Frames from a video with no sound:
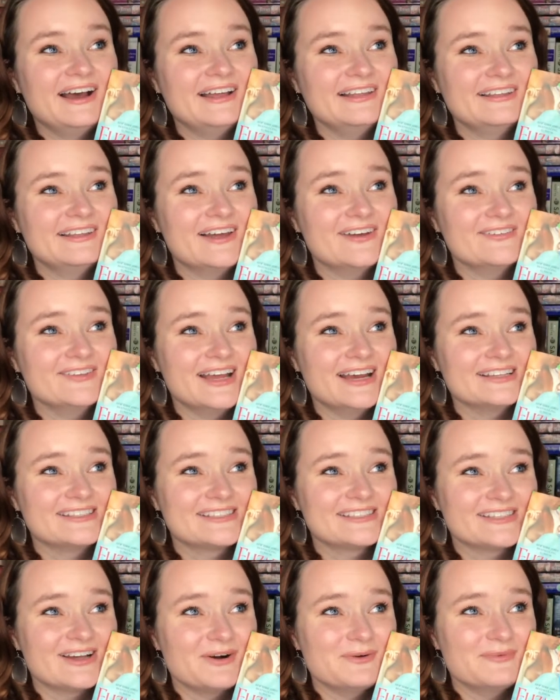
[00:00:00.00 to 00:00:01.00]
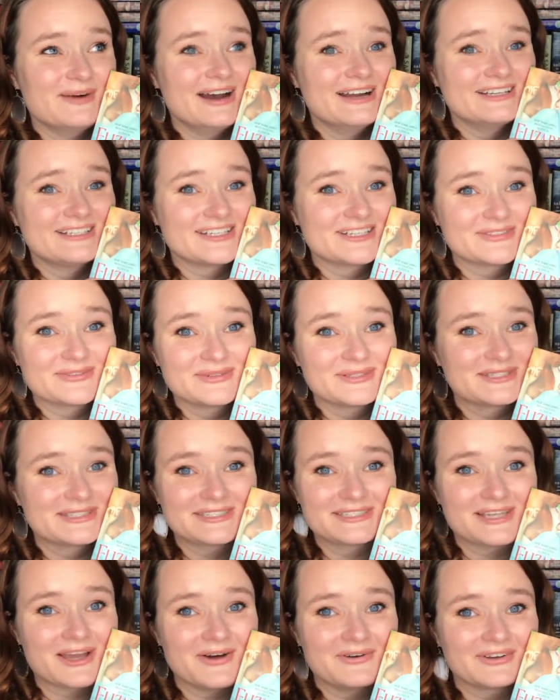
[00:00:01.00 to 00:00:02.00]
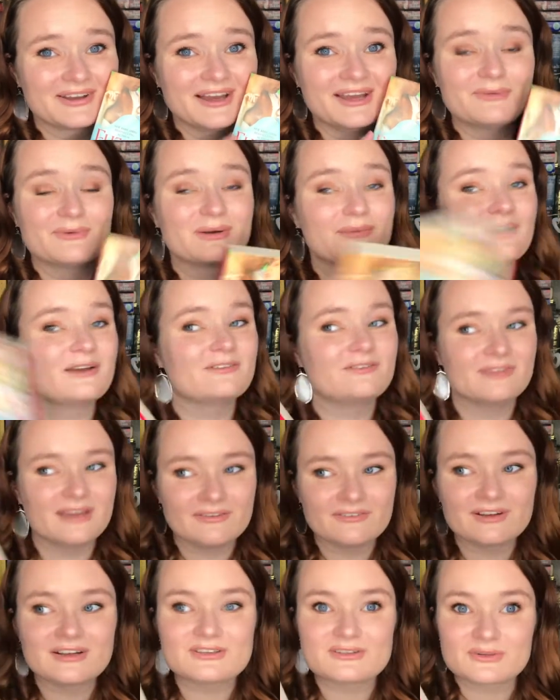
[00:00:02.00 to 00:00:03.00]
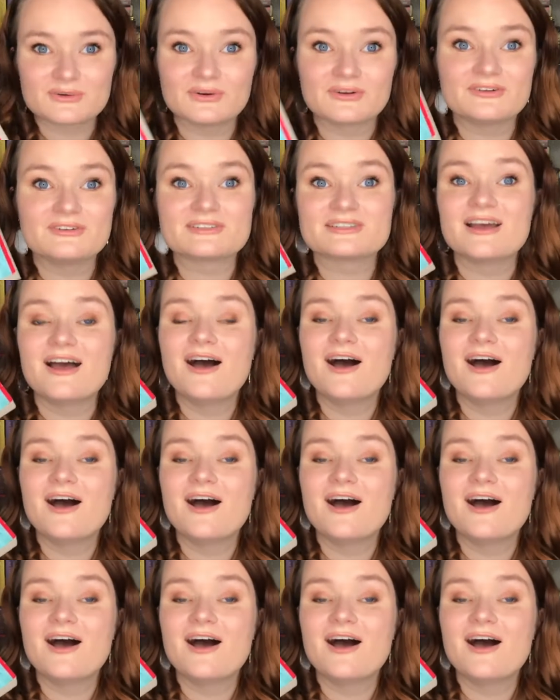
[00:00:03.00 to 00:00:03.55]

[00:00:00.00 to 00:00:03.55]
love that so much. This was so good. One of my favorite historicals